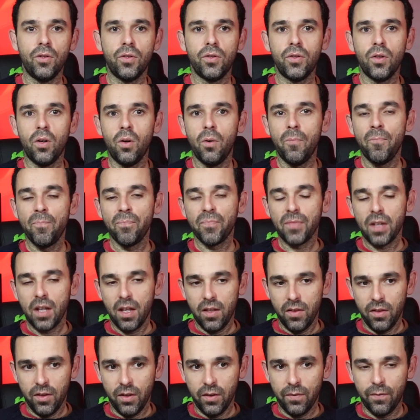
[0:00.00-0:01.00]
So
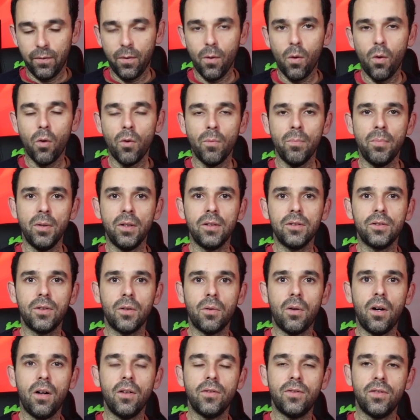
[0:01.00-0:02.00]
therefore,
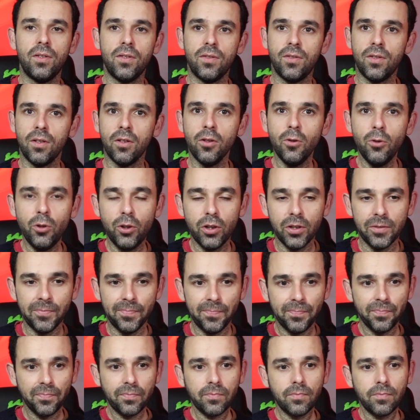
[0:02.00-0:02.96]
Builderall is a solution.